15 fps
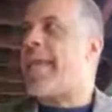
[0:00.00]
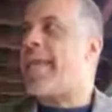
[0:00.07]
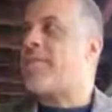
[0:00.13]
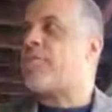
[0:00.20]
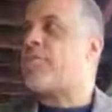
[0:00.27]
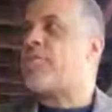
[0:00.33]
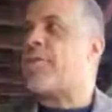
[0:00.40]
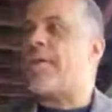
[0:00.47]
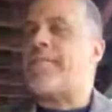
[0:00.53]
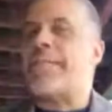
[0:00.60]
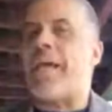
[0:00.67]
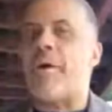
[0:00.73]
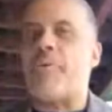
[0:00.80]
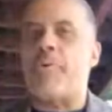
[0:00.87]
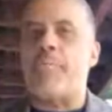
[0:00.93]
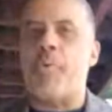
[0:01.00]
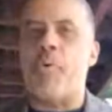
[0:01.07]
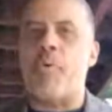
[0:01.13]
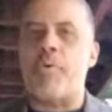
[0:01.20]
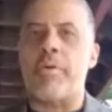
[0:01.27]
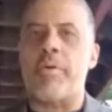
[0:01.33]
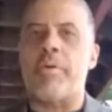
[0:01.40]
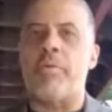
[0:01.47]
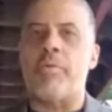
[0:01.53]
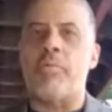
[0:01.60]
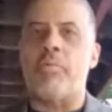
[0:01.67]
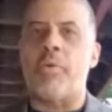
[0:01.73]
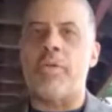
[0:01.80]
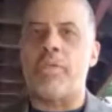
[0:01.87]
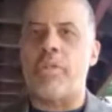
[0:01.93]
can't stress how important
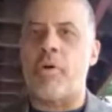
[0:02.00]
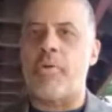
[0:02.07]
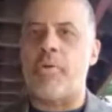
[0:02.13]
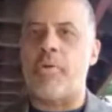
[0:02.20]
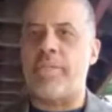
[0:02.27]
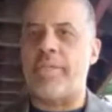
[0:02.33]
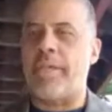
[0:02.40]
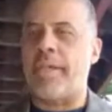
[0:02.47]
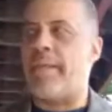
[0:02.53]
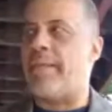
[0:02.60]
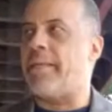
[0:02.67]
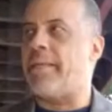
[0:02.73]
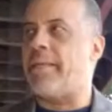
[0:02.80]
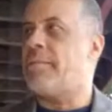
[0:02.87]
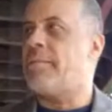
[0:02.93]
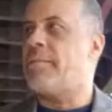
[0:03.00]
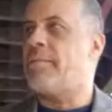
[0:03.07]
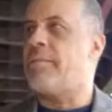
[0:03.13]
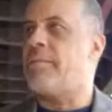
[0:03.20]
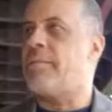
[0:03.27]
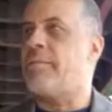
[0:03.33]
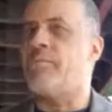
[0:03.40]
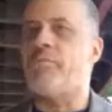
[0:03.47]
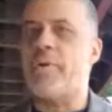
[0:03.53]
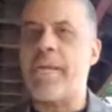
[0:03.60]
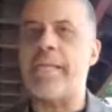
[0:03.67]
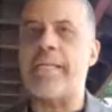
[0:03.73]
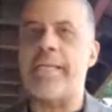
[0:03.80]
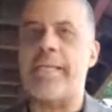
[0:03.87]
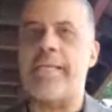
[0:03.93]
what Tony said
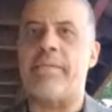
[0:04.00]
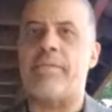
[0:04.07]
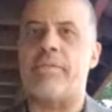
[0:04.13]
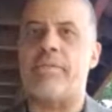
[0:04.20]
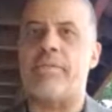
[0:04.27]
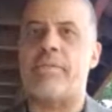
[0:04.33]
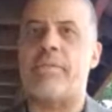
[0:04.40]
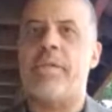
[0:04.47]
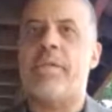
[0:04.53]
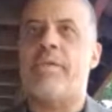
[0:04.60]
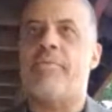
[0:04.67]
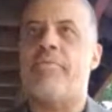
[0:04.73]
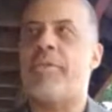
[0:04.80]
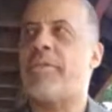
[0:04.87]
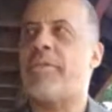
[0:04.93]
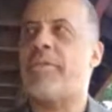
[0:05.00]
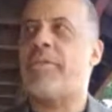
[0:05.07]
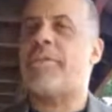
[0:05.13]
really is. This